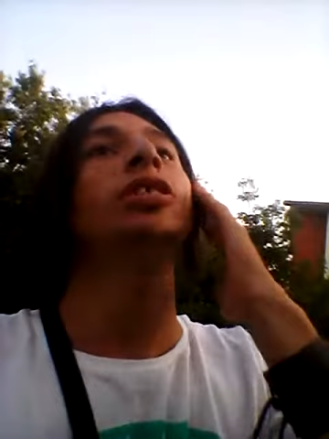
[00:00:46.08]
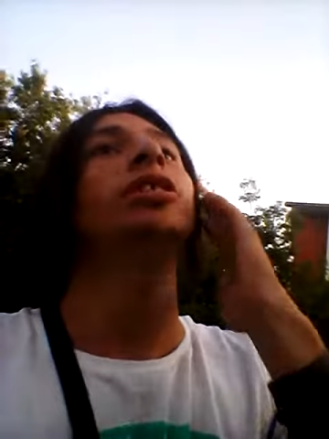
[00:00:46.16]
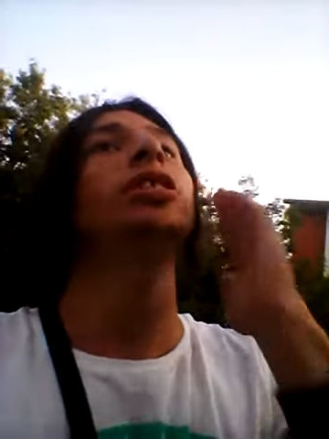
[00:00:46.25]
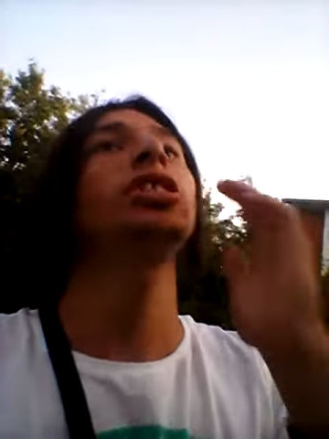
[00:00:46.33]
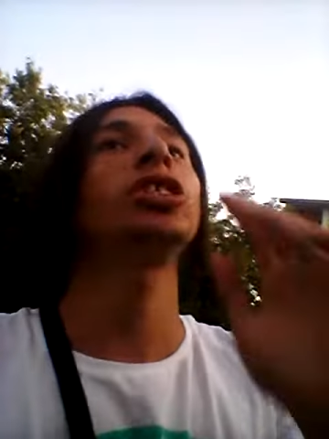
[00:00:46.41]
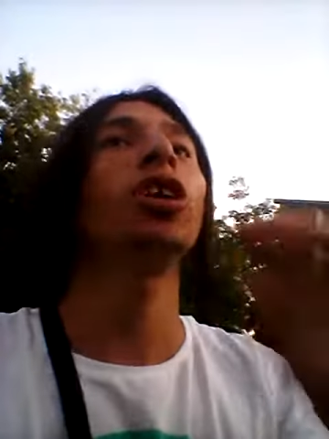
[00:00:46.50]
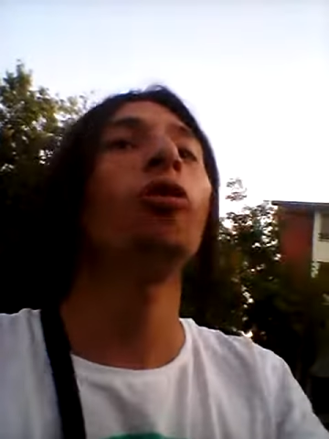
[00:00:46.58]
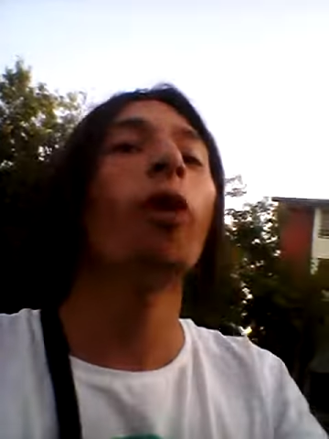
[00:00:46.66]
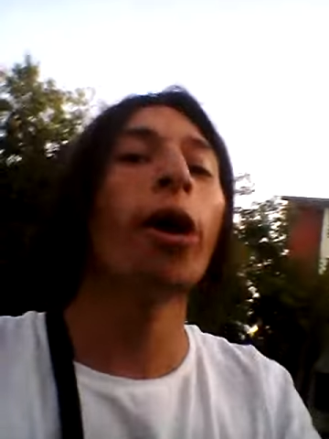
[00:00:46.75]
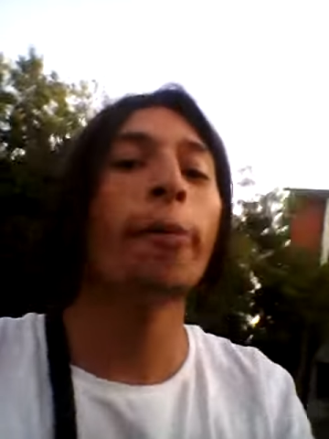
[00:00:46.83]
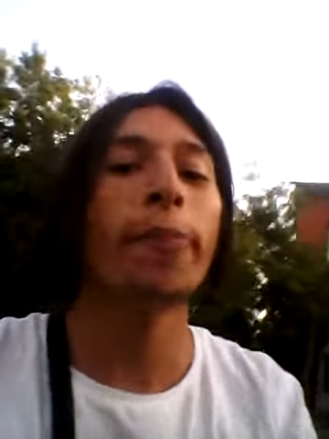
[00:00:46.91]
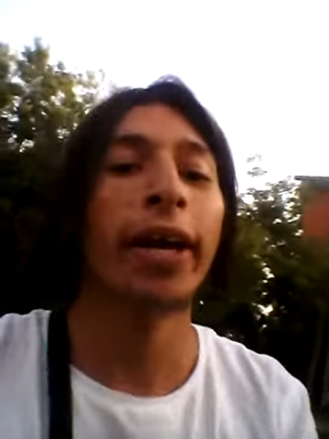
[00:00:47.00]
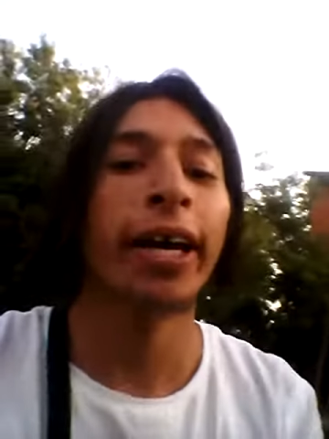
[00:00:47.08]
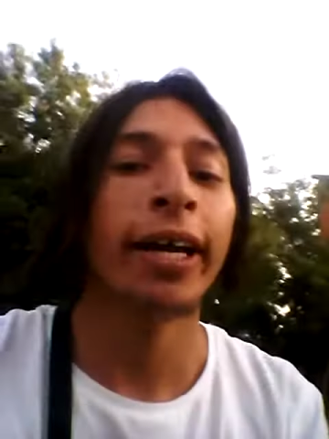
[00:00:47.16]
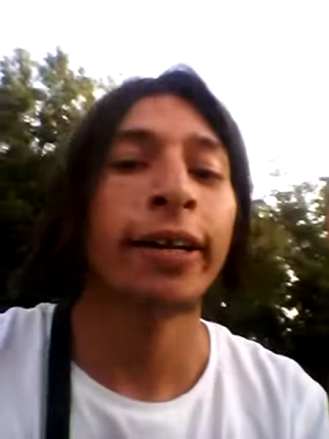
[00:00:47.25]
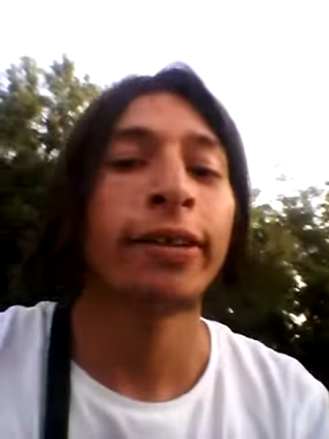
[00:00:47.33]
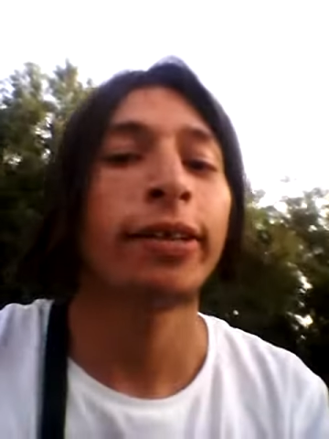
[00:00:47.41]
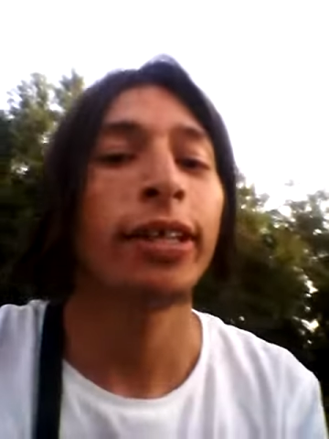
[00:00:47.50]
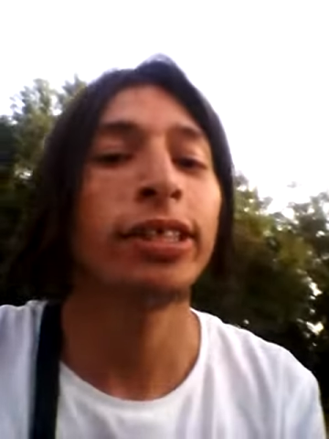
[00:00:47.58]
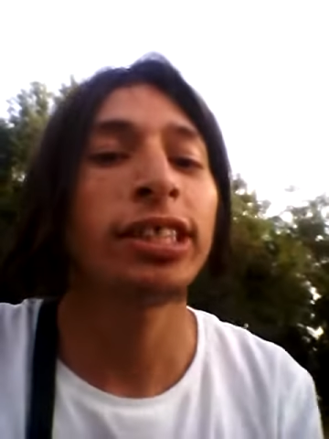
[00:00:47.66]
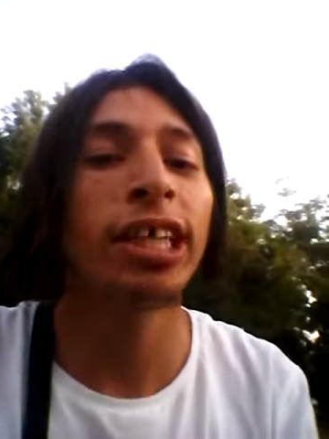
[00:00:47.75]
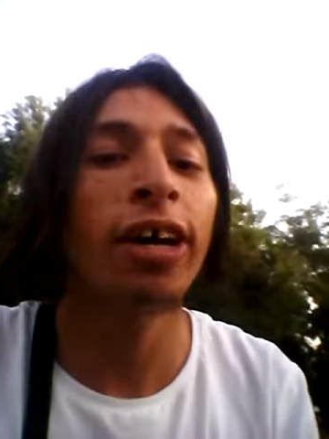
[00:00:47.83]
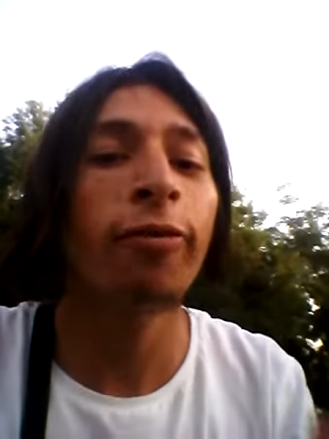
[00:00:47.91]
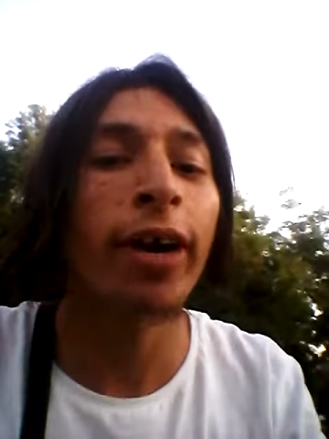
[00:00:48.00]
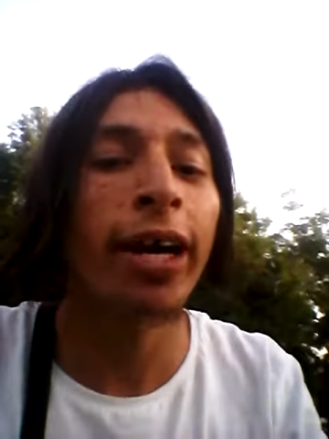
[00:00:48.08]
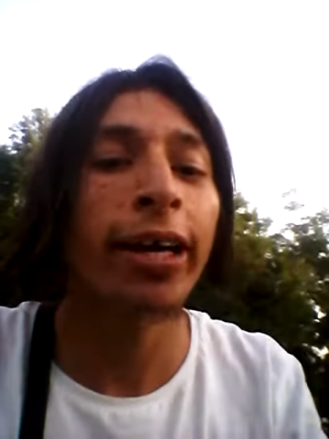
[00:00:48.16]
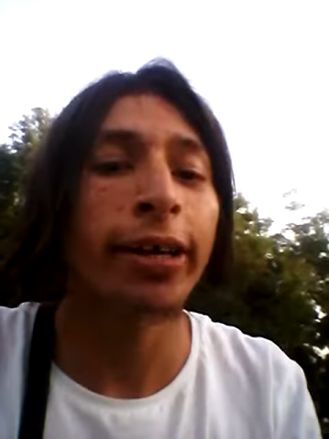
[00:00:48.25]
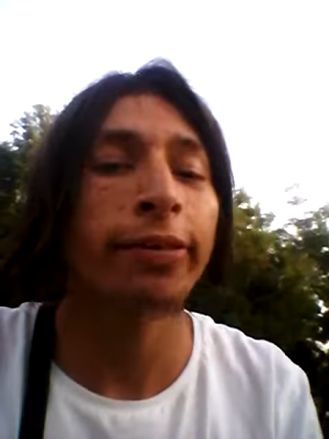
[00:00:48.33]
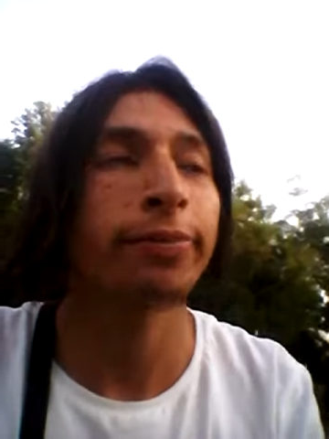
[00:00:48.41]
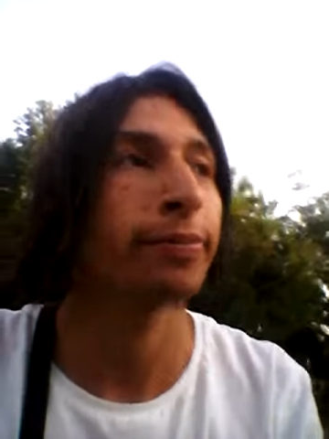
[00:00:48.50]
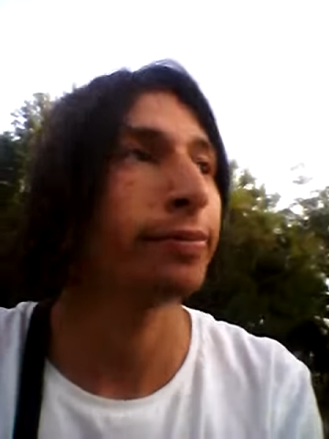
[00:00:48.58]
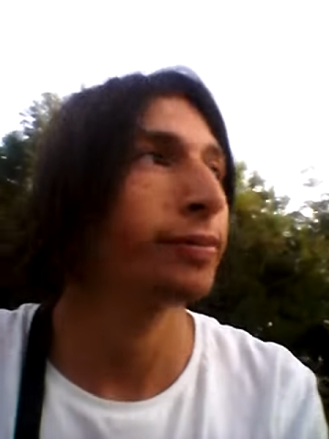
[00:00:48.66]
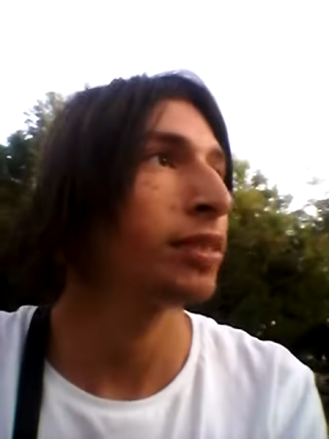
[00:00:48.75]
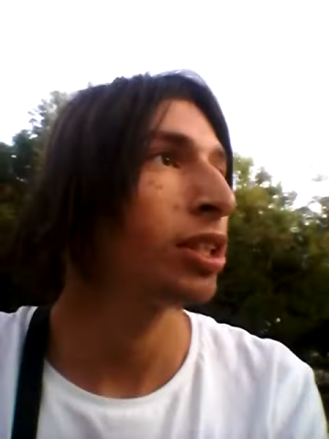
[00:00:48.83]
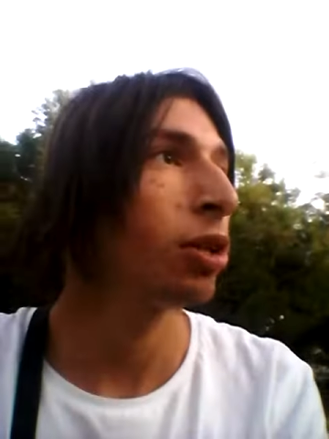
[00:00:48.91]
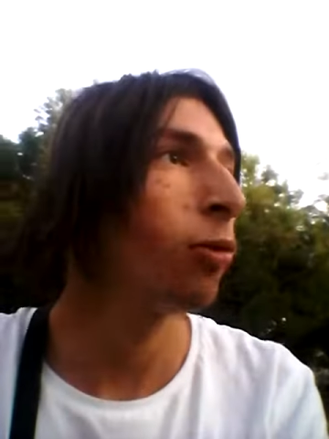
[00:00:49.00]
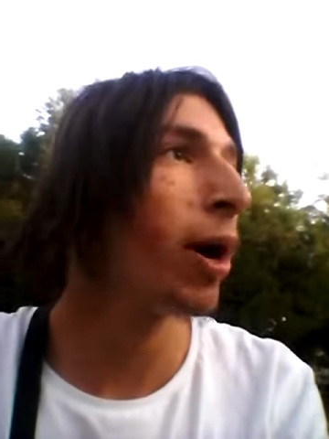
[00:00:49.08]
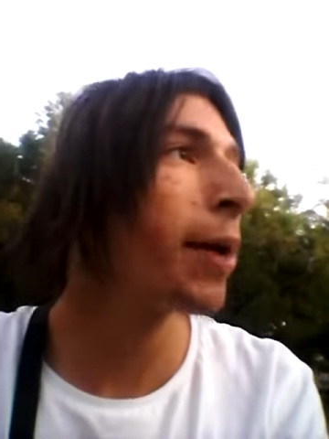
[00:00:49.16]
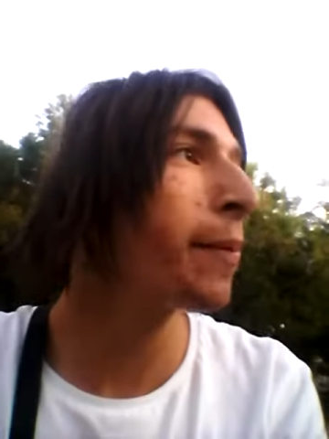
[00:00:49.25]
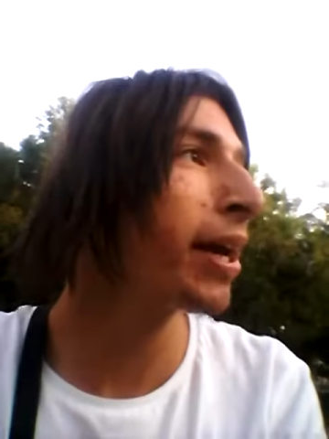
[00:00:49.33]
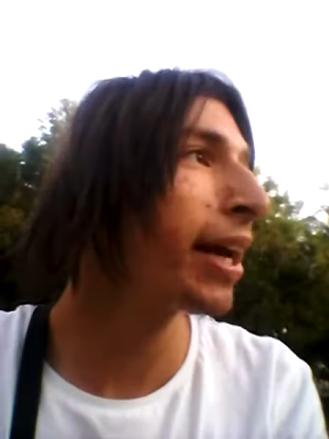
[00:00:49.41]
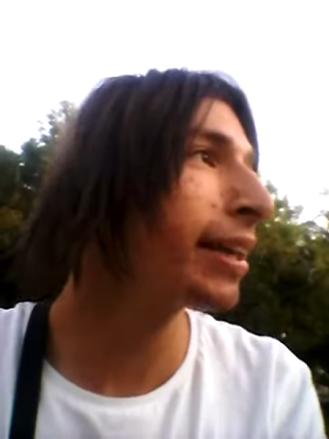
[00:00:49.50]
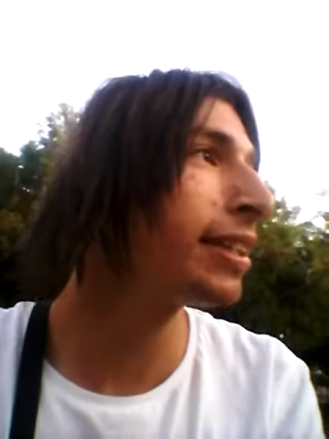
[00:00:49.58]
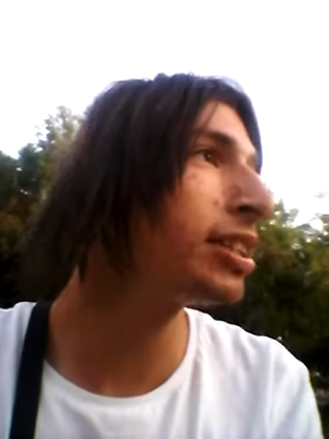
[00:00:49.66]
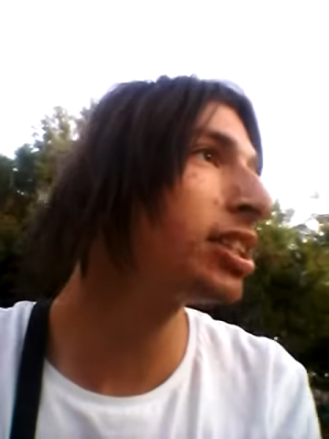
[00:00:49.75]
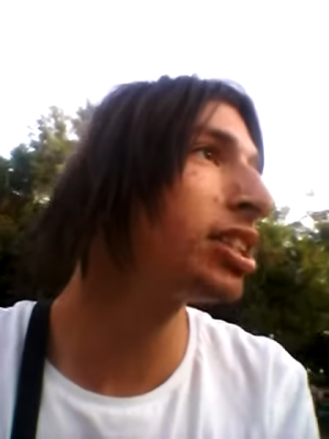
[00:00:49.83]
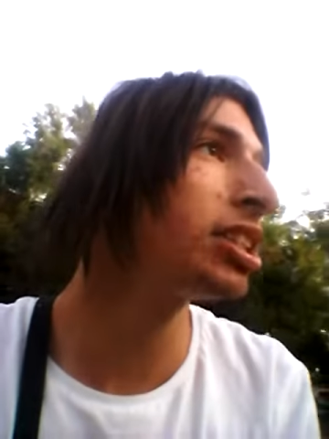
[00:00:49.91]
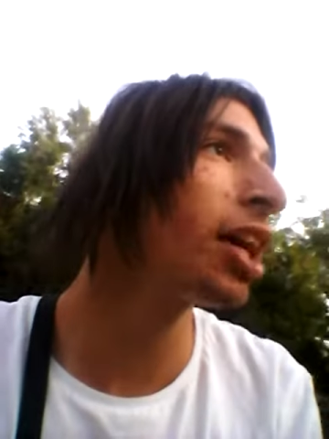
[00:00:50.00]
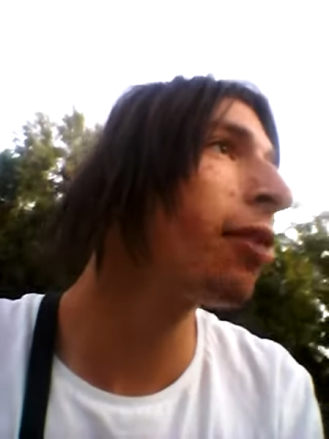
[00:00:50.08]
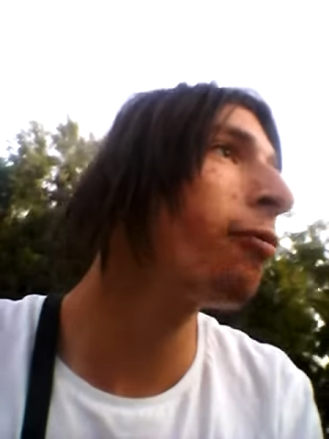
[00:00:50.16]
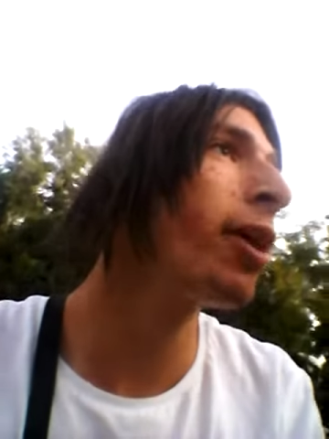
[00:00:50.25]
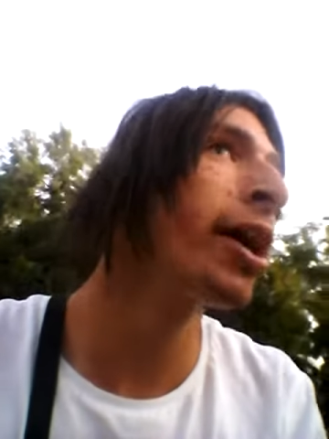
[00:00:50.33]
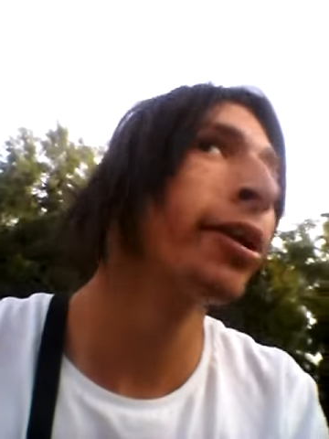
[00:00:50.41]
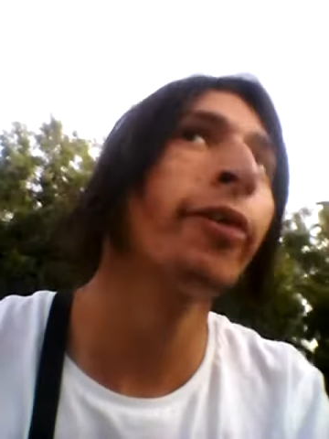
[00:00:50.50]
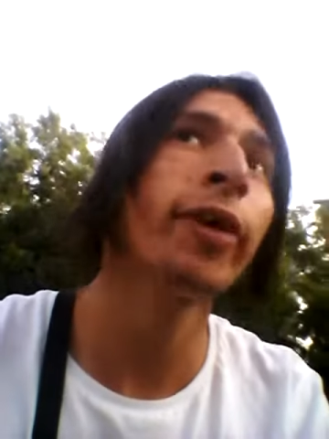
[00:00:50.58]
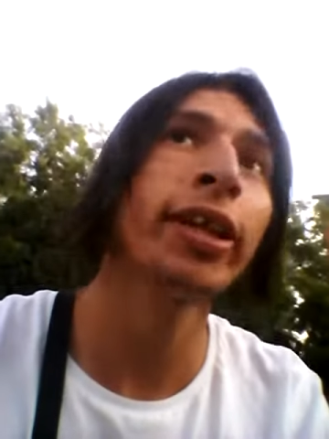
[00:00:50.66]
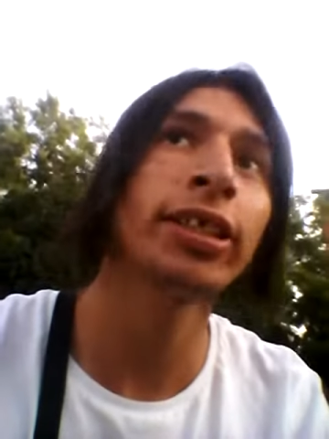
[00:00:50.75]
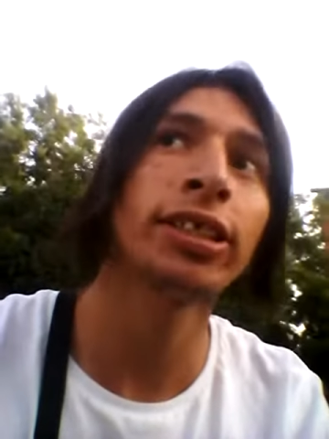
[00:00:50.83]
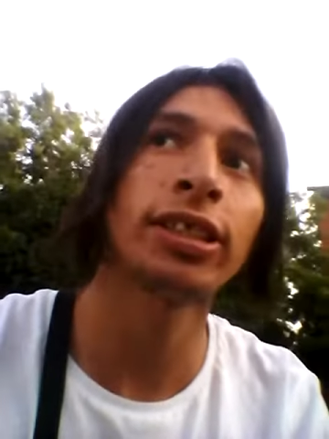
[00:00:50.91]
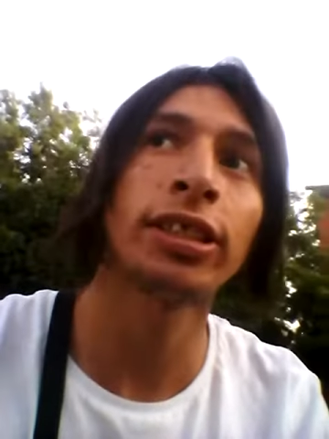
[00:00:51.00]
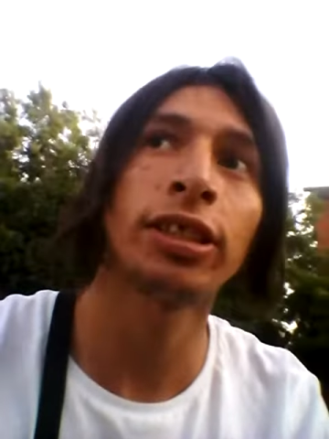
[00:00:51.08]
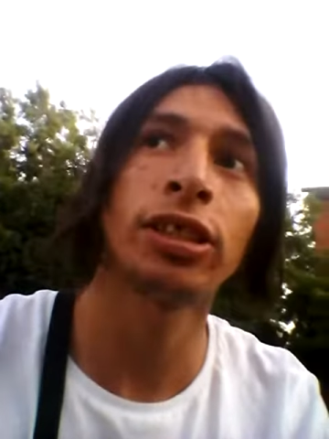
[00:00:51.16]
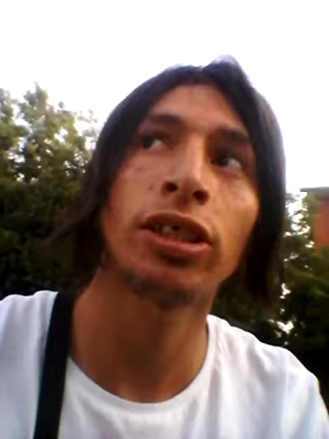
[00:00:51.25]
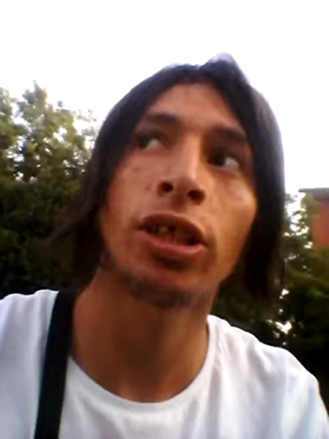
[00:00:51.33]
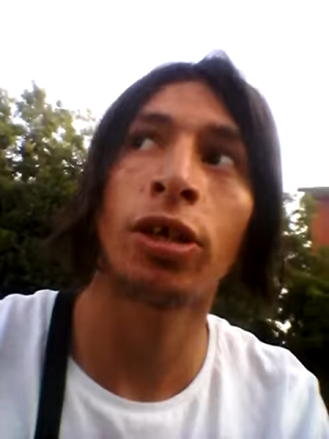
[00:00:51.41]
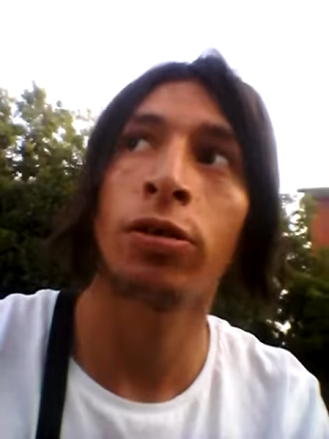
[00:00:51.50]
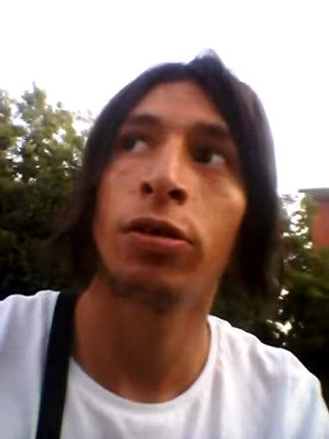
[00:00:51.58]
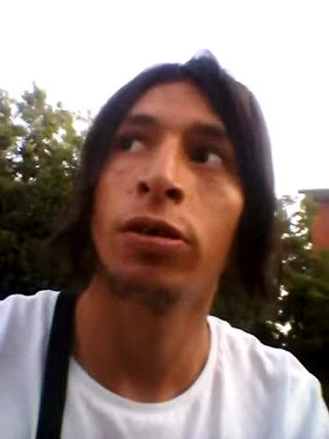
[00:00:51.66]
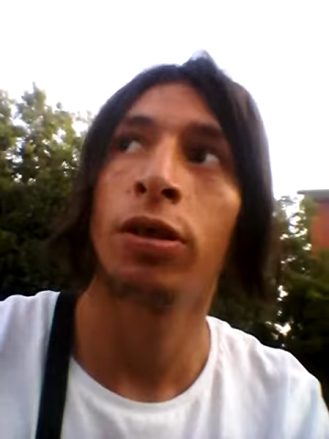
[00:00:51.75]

So what again is someone one make it is someone what is see the soul.